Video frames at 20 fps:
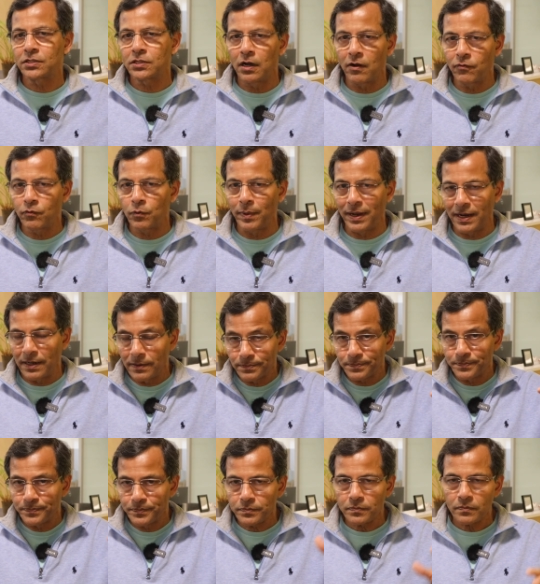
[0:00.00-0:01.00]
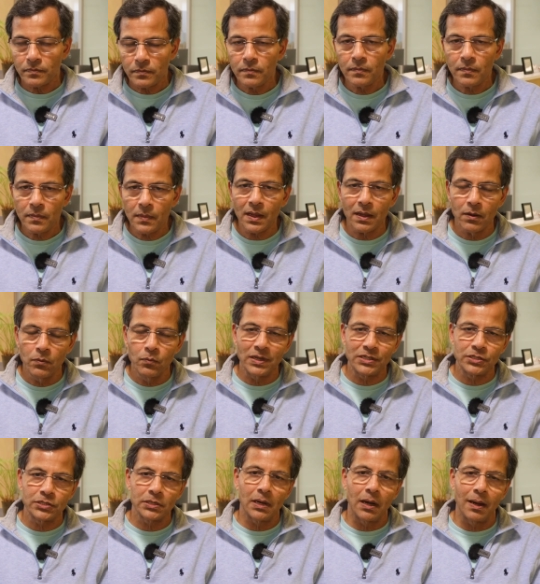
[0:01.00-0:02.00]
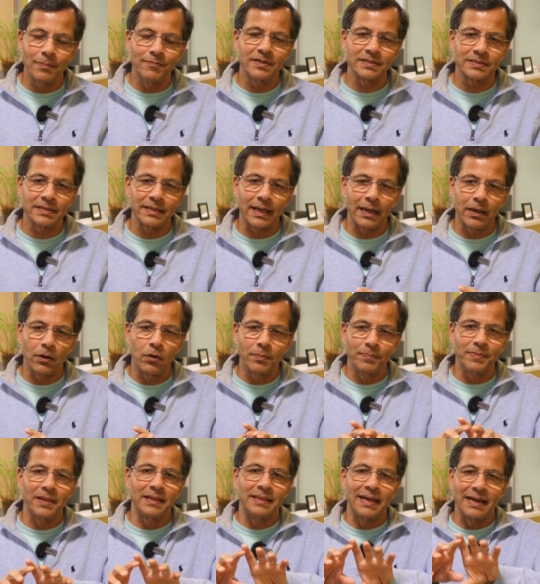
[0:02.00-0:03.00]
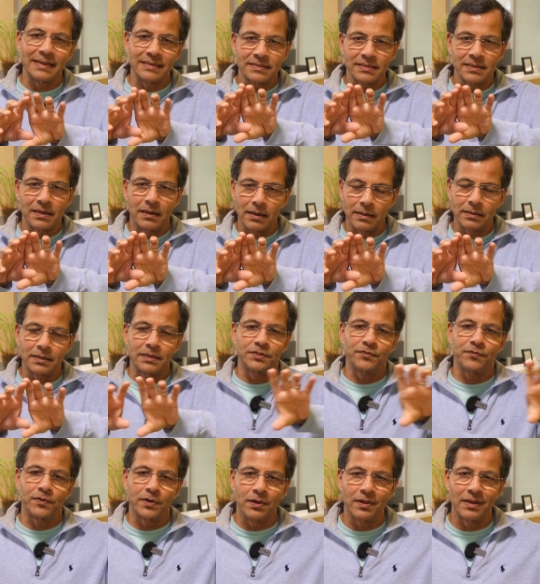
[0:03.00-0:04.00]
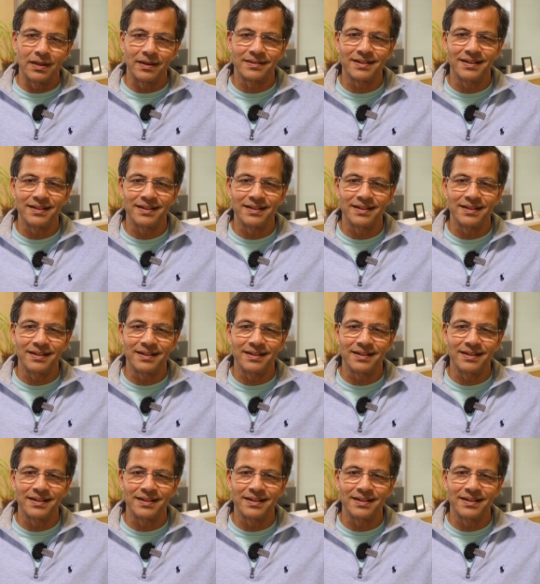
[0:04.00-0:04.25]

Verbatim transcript: software, which obviously I hope that that's Arrcus for all our